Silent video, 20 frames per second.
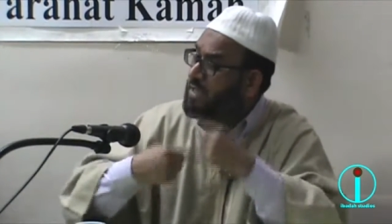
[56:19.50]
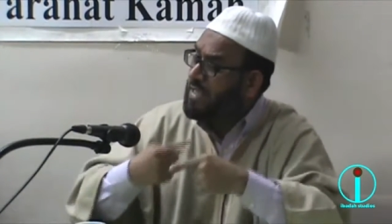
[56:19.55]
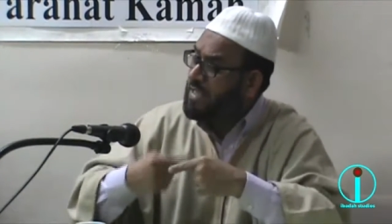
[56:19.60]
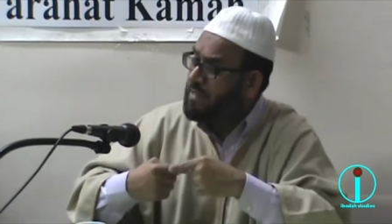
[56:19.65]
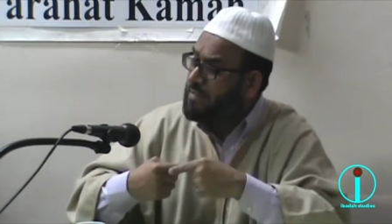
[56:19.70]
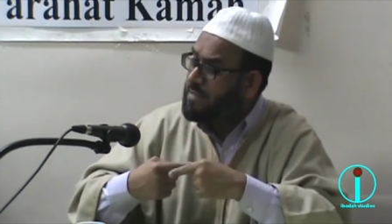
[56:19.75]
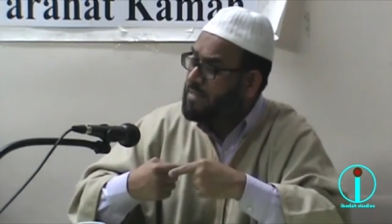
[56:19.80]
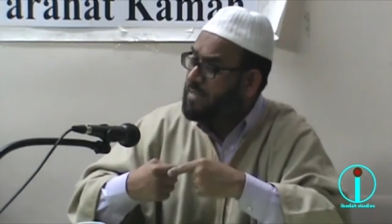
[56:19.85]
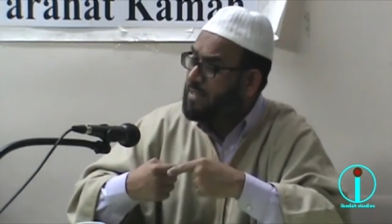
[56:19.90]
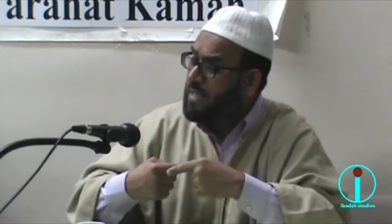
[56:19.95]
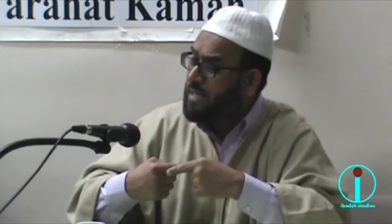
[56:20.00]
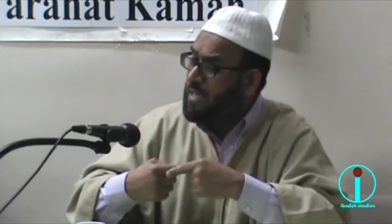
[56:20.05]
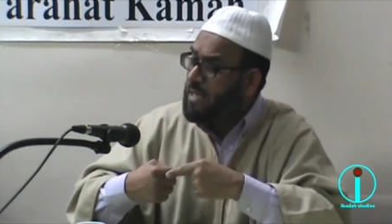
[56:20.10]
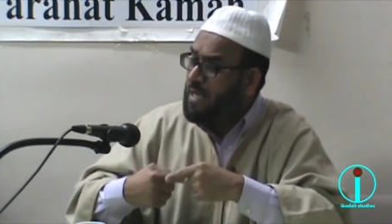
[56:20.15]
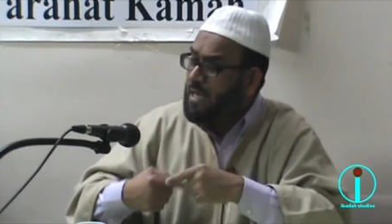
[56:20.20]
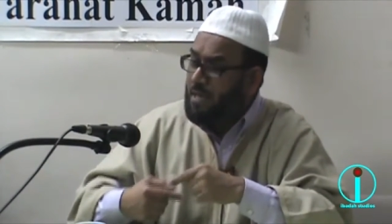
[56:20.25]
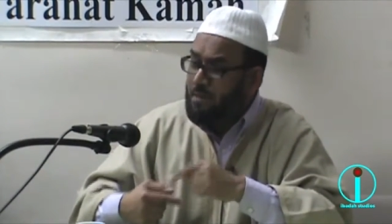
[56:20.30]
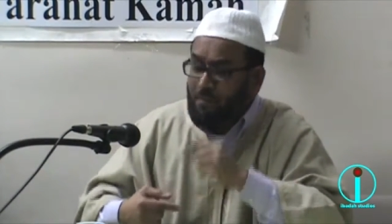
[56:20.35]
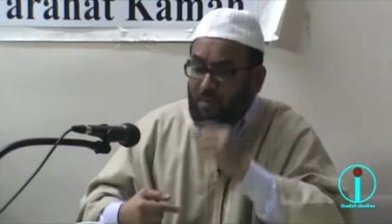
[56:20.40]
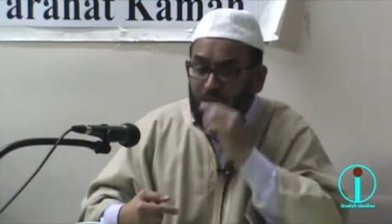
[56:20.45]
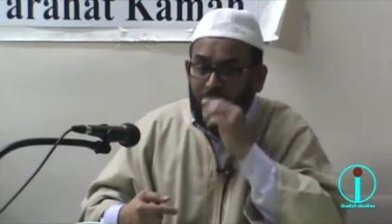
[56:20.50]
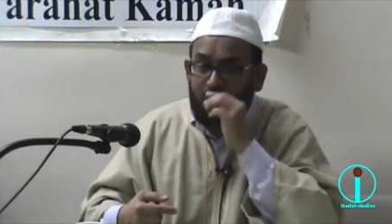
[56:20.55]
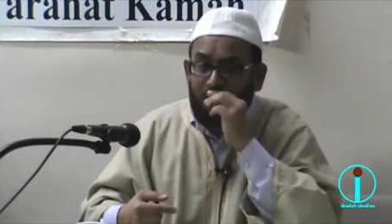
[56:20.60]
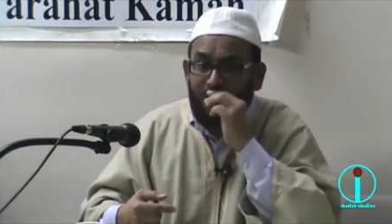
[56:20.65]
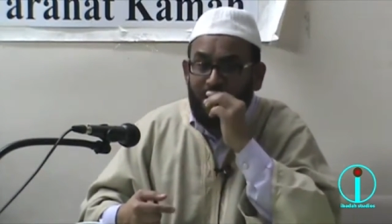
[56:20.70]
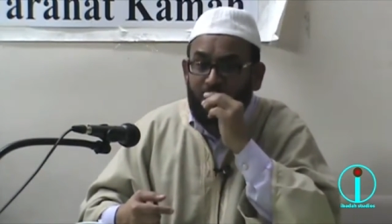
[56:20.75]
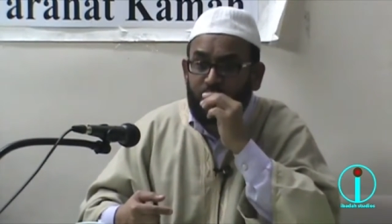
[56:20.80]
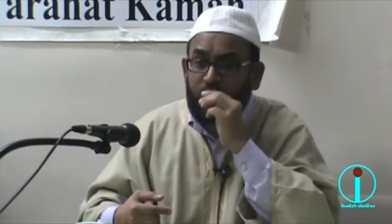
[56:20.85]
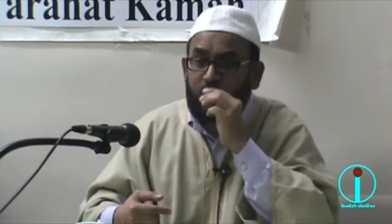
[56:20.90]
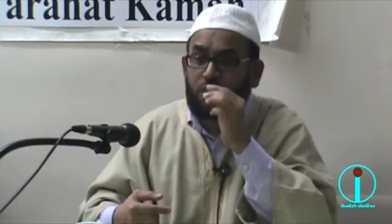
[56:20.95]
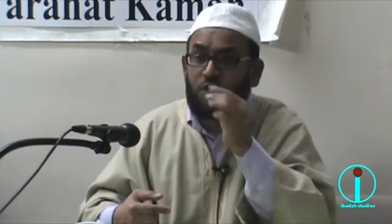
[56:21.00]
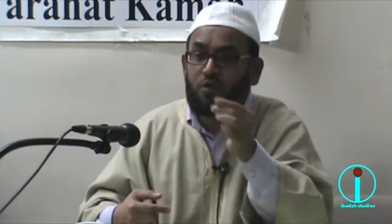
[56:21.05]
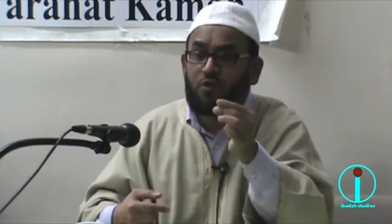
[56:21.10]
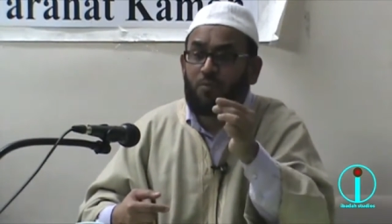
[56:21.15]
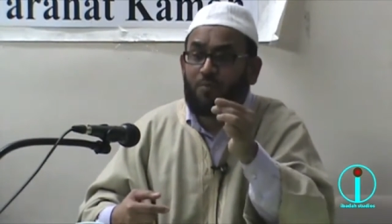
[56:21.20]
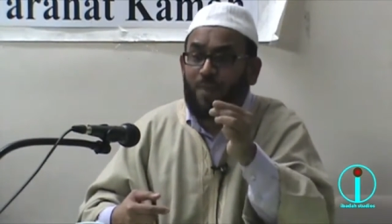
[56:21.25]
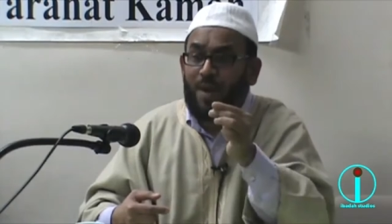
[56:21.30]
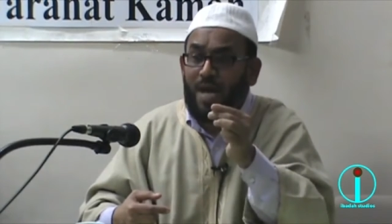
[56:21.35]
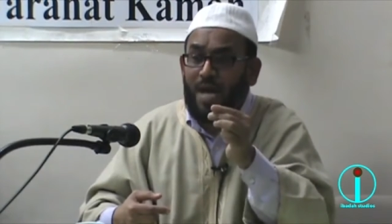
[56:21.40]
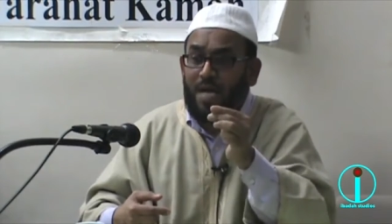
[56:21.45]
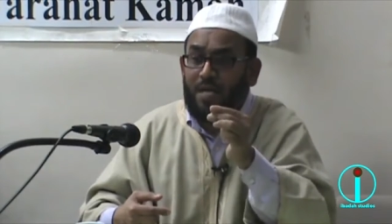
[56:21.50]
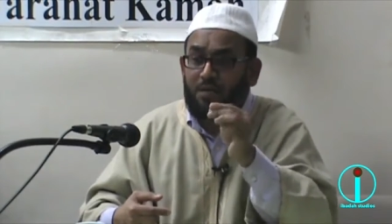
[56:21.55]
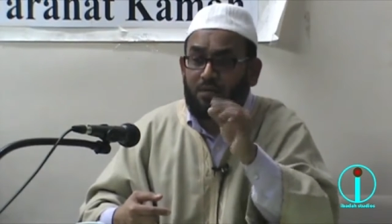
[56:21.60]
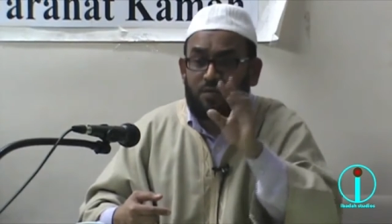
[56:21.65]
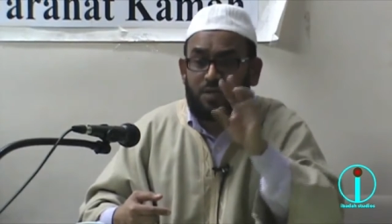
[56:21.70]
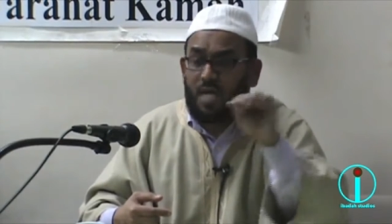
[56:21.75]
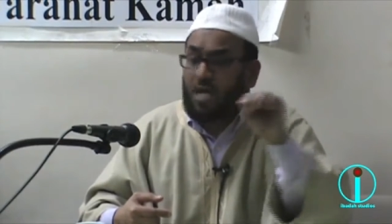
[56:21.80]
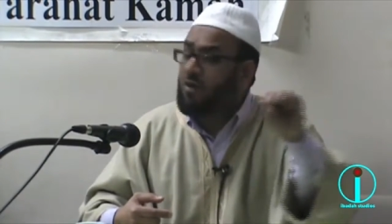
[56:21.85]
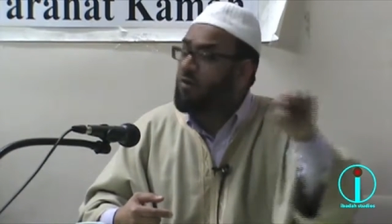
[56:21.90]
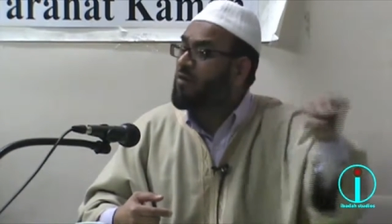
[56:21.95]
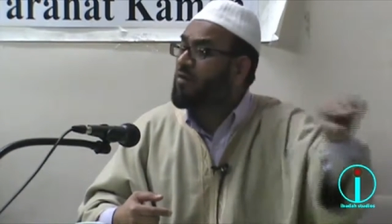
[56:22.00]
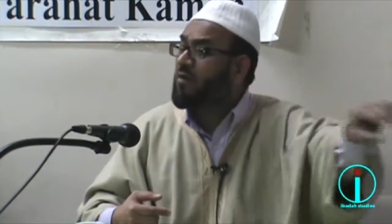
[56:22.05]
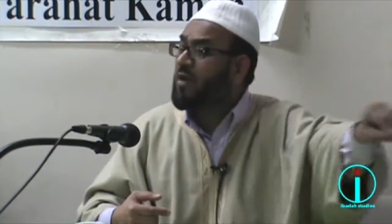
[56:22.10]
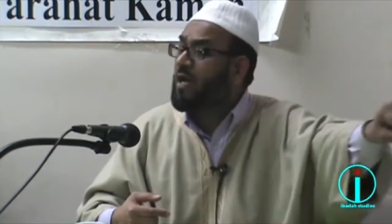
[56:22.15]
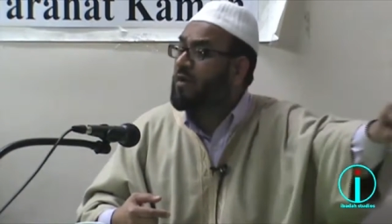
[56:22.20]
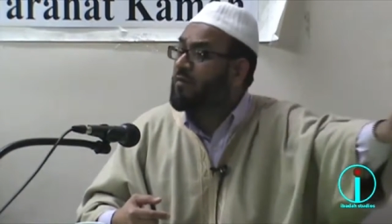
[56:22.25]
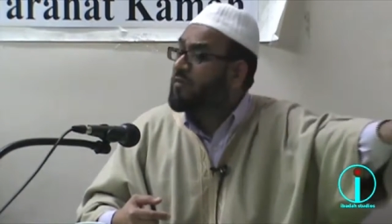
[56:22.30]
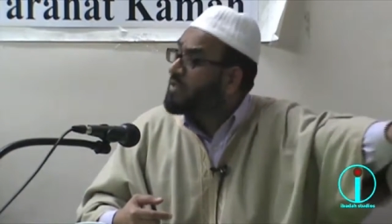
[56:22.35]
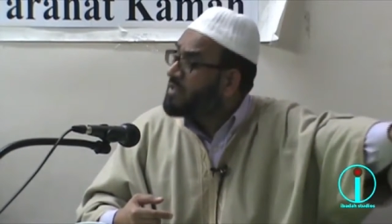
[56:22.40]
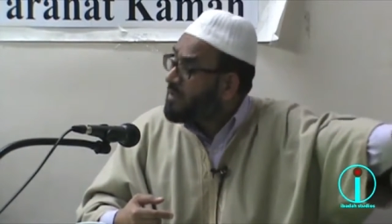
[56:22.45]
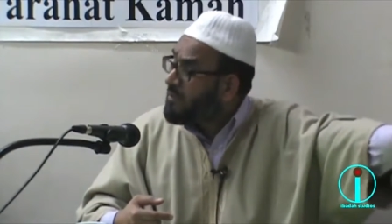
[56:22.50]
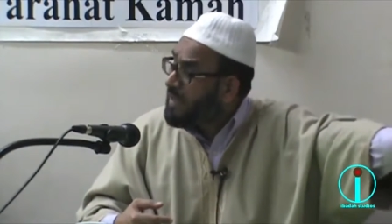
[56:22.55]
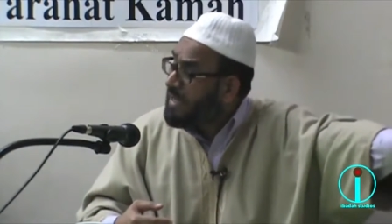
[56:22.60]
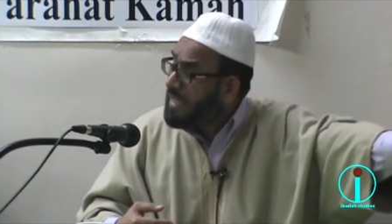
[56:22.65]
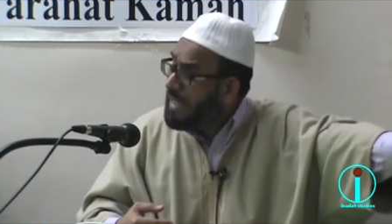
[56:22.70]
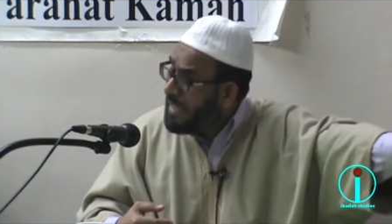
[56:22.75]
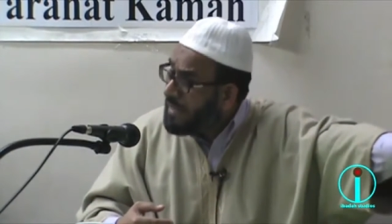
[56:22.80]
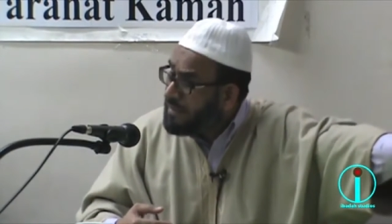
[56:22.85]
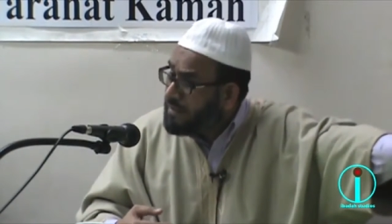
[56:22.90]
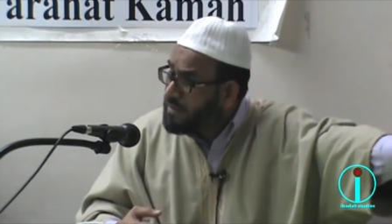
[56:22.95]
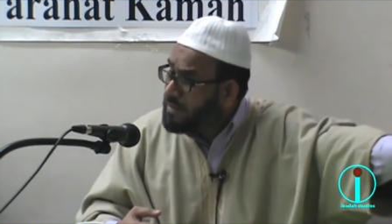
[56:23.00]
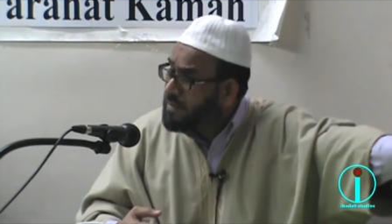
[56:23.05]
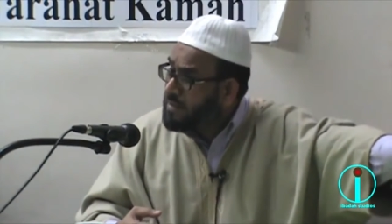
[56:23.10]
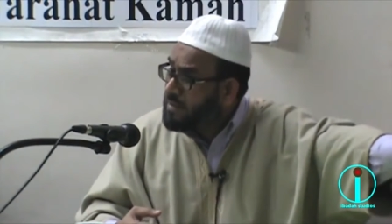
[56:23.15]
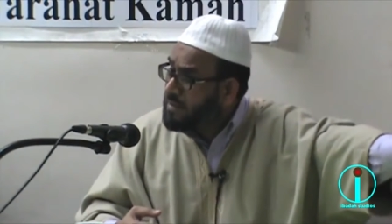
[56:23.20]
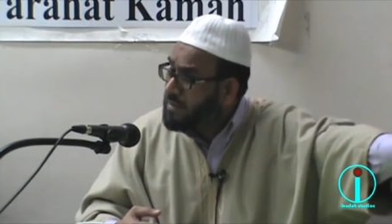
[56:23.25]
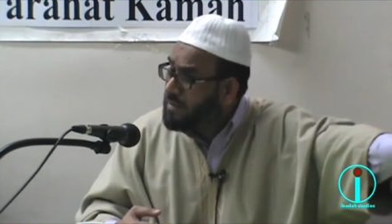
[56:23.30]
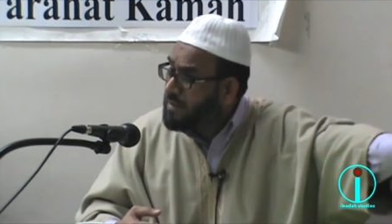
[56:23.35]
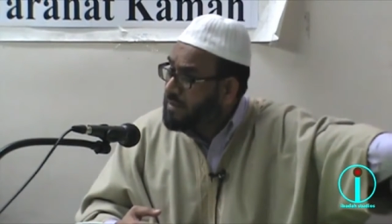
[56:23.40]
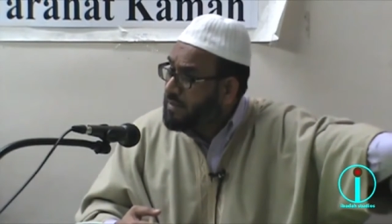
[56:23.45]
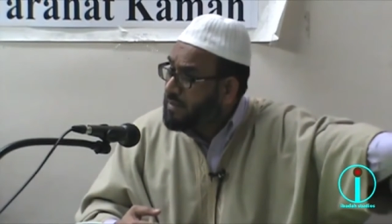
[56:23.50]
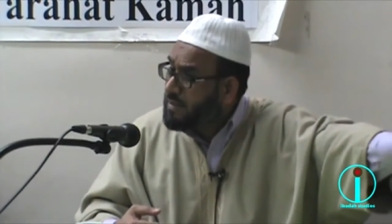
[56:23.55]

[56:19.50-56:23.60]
good deeds. Because mouth is occupied, your tongue won't run on somebody else.